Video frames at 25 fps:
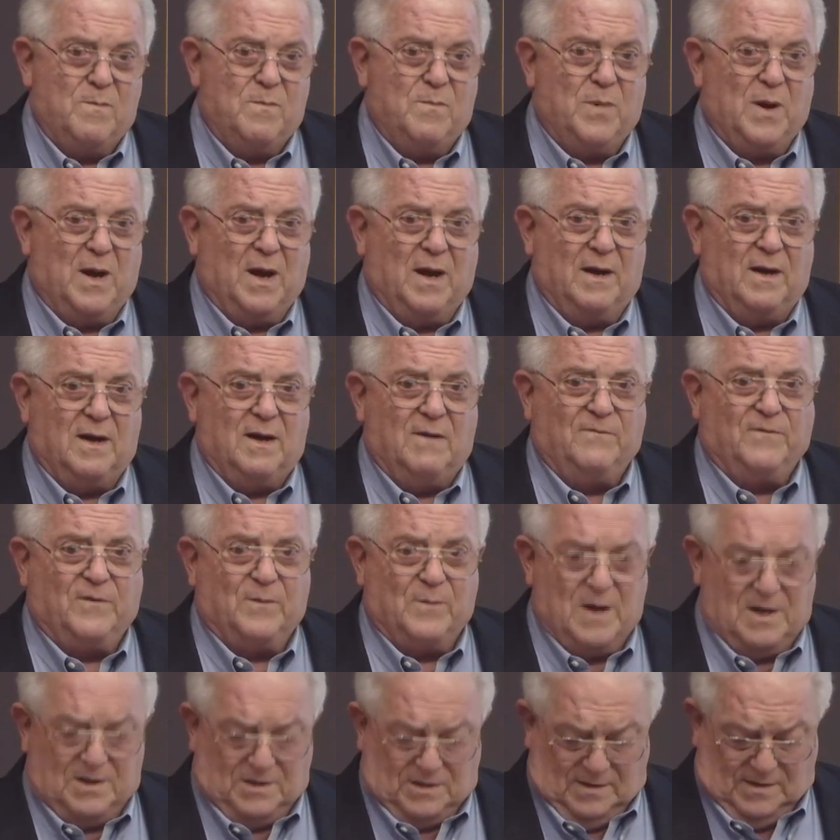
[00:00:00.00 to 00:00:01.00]
but
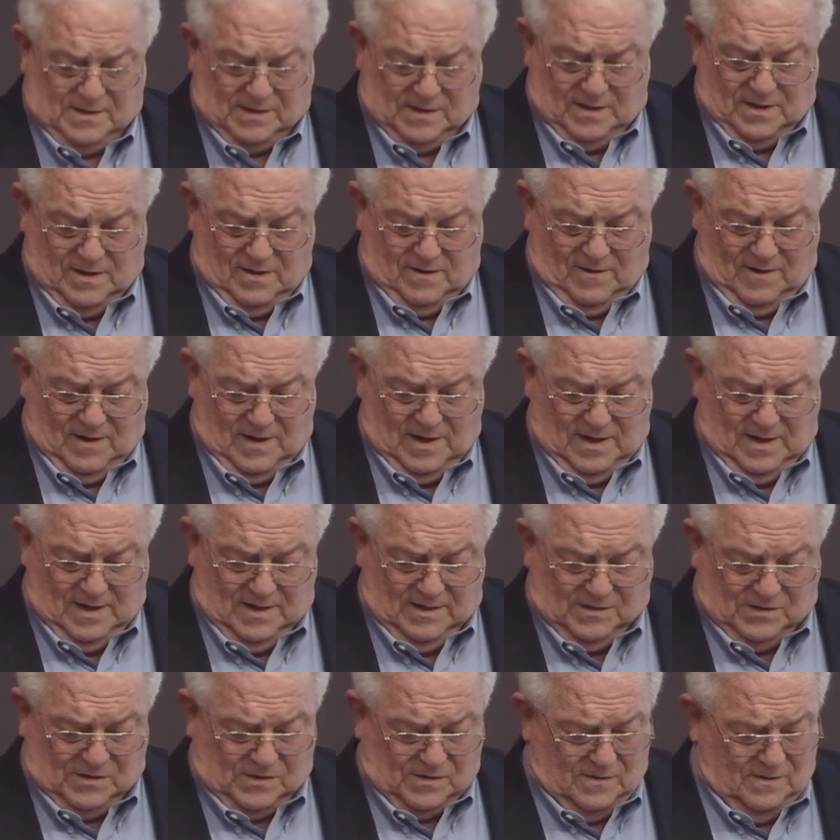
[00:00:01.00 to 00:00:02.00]
information security
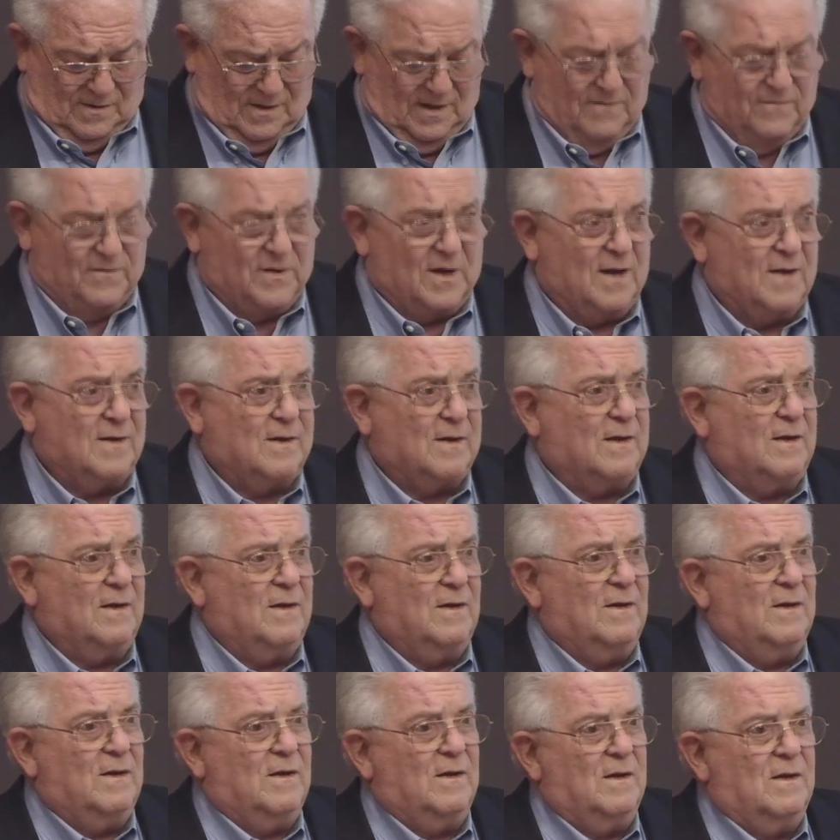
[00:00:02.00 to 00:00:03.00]
is truly vital
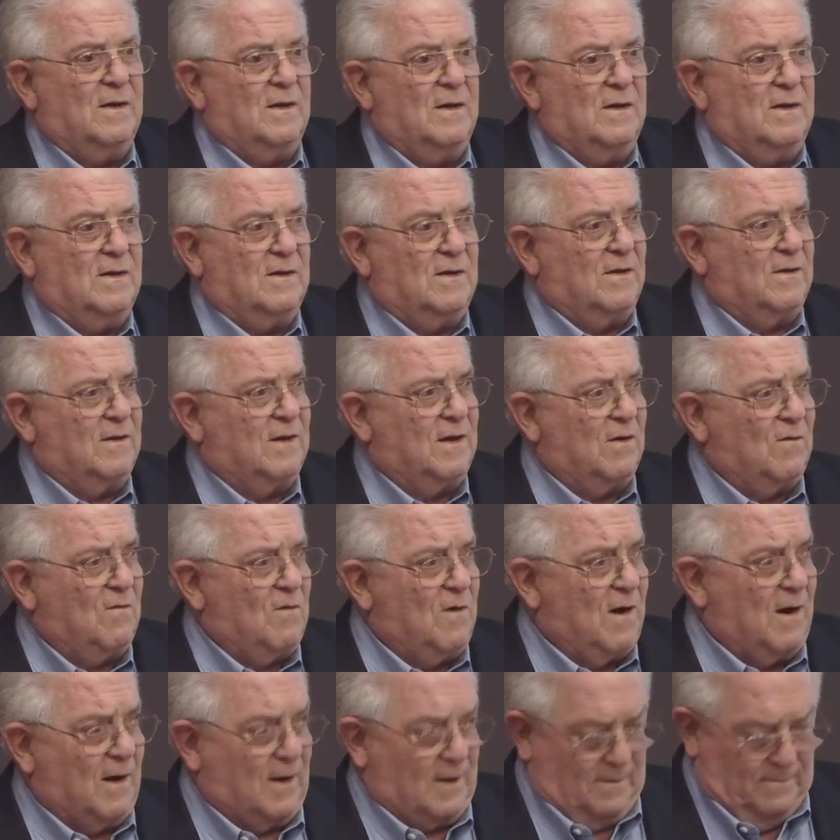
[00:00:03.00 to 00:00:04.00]
to their
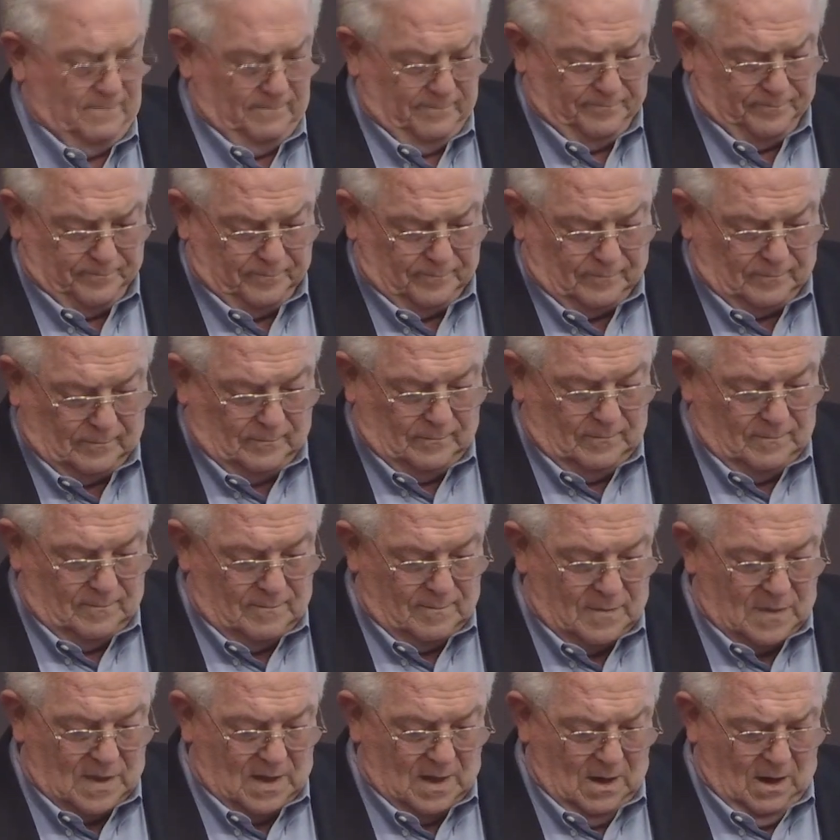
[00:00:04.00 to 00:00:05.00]
work.
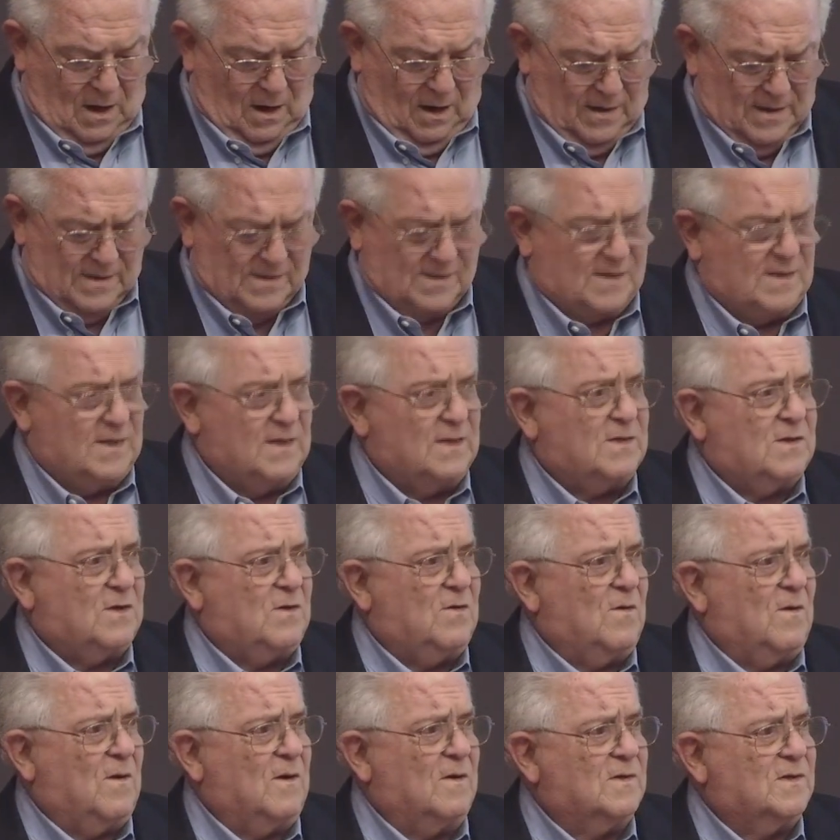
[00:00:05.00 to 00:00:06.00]
Honest
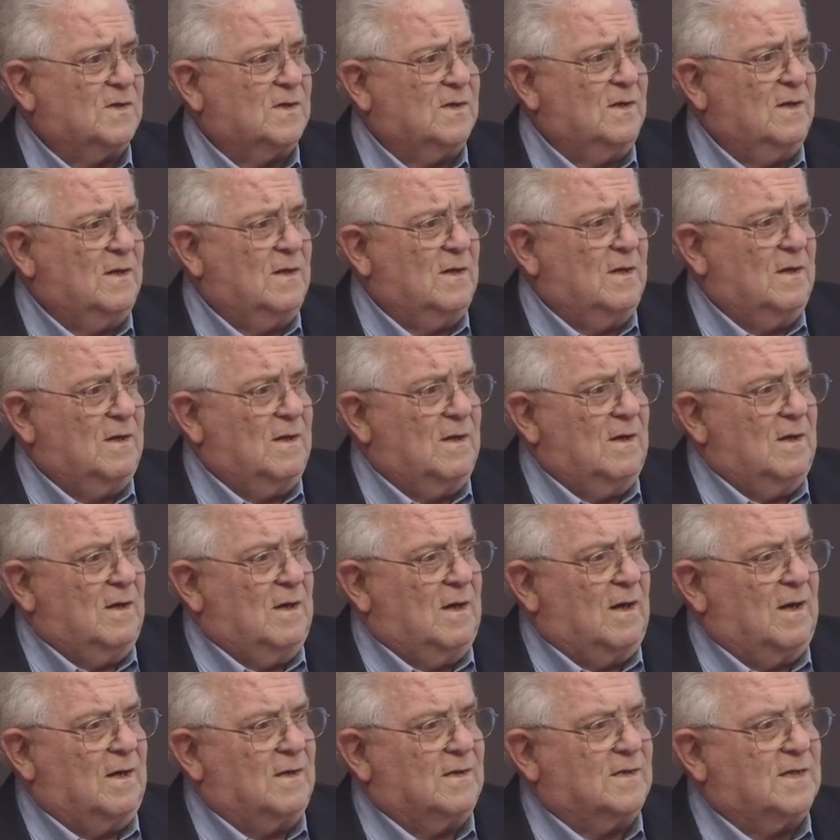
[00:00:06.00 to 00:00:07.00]
discourse
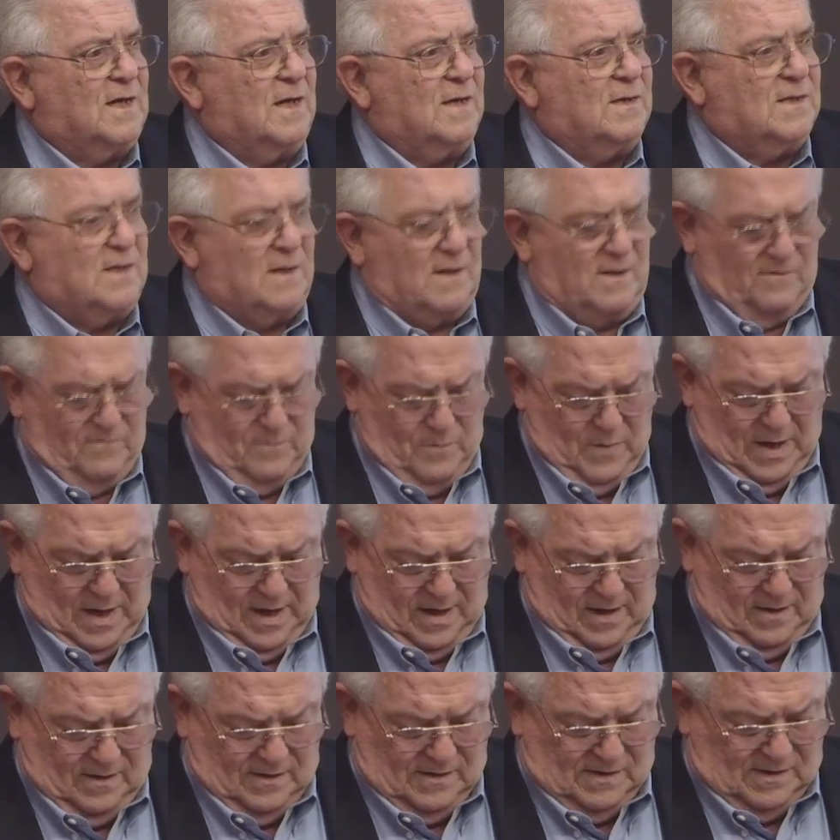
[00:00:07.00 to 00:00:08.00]
on sensitive
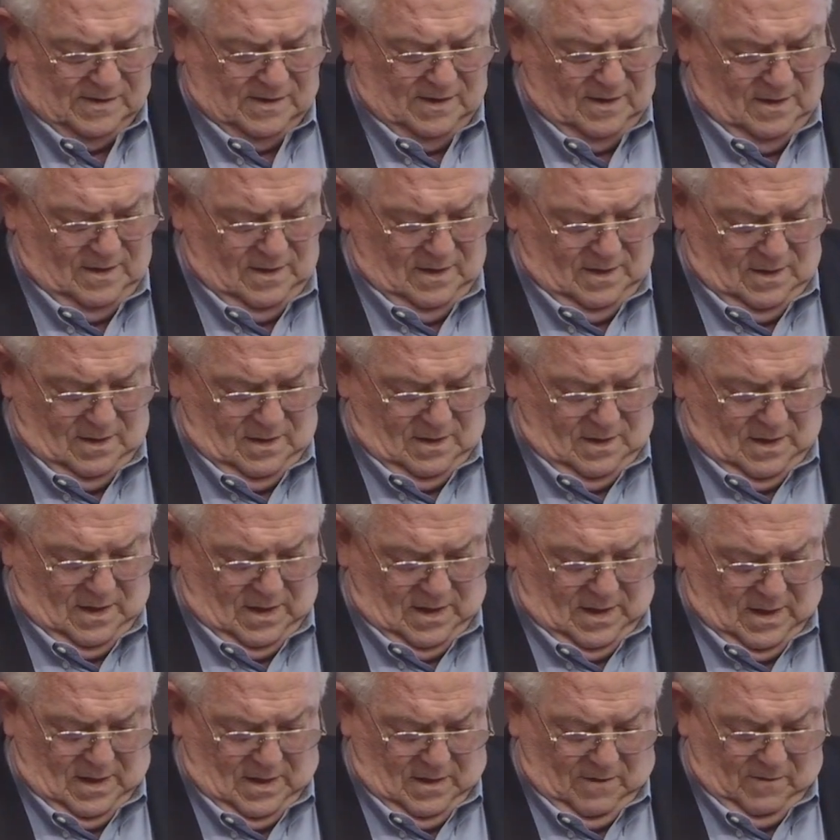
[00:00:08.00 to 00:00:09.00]
matters
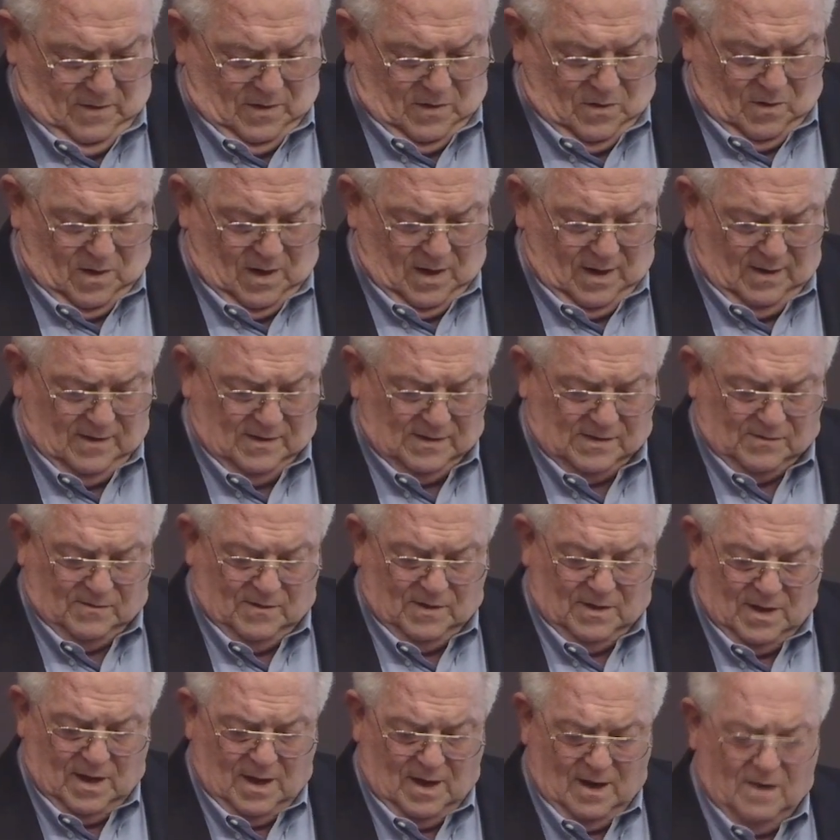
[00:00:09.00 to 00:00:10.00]
requires
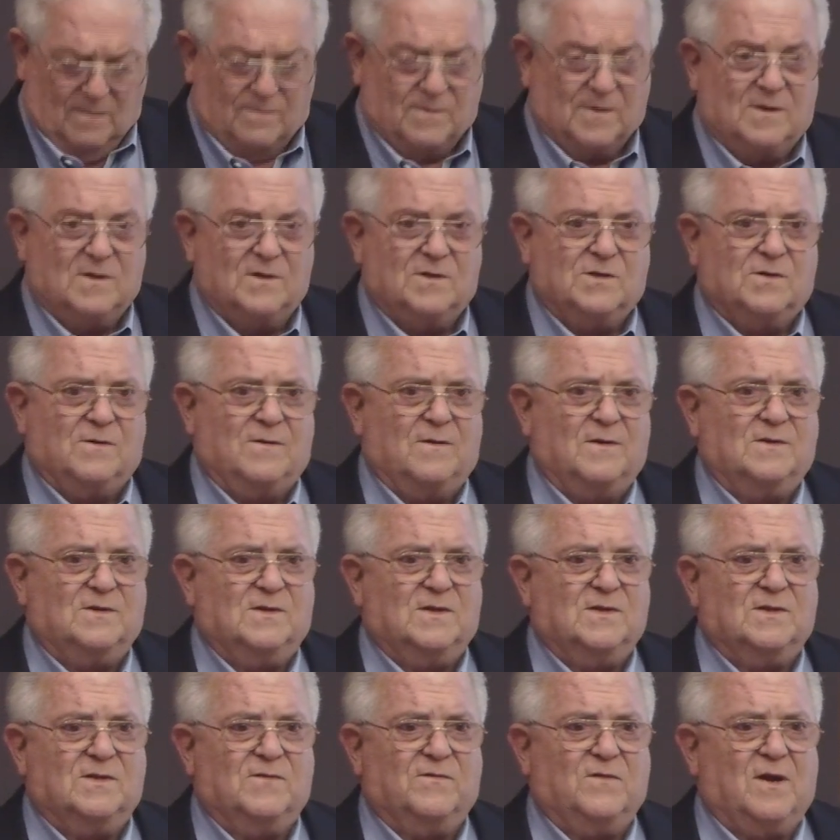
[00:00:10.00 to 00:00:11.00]
reliable
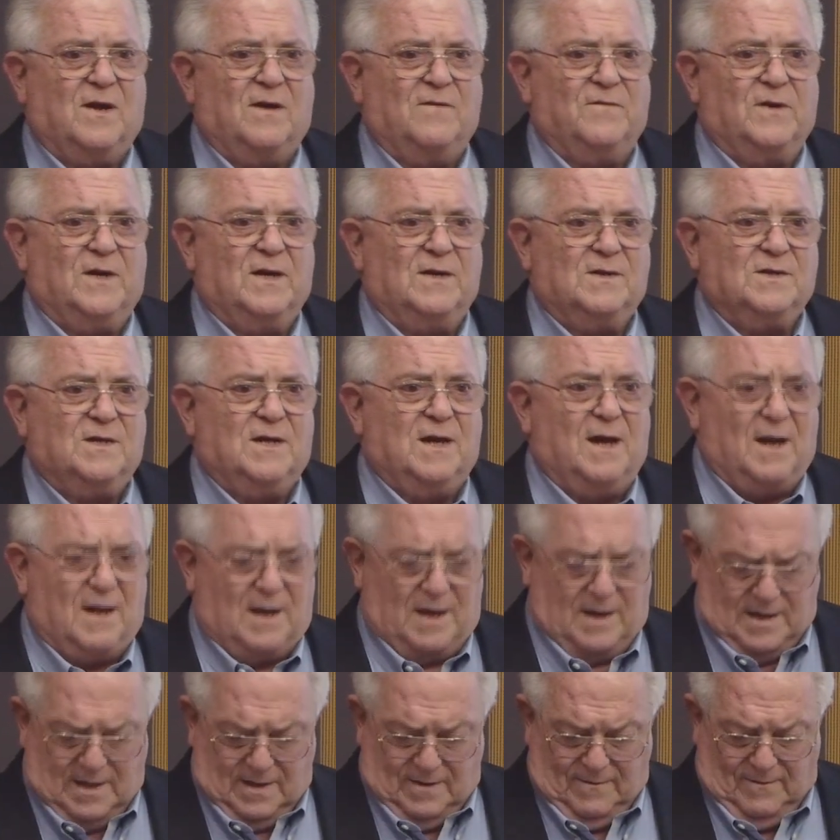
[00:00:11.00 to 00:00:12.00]
assurances of
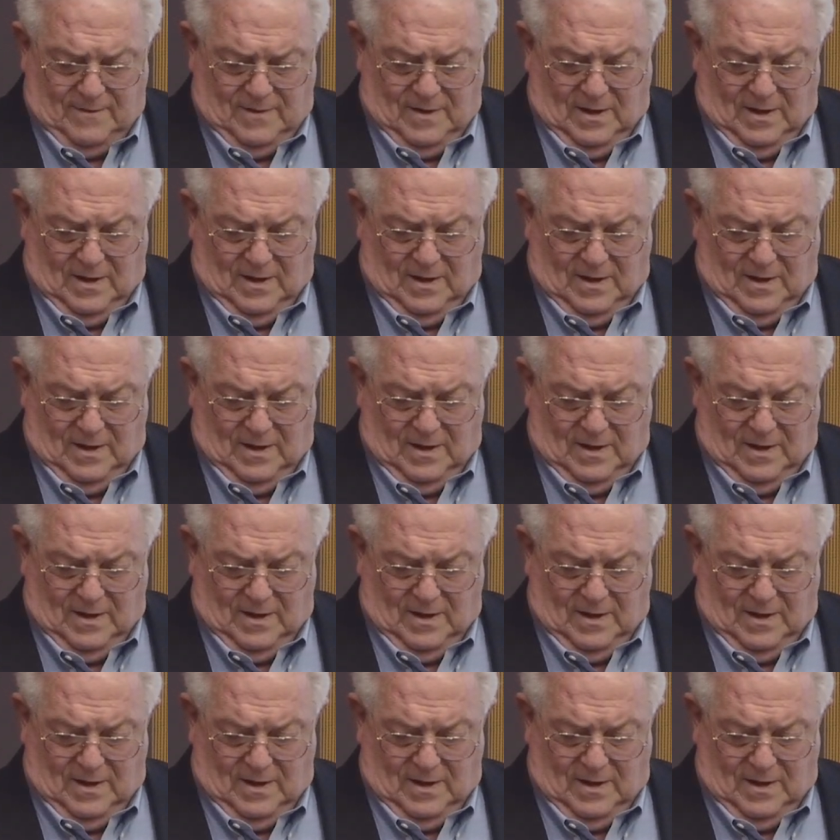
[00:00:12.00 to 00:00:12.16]
confidentiality,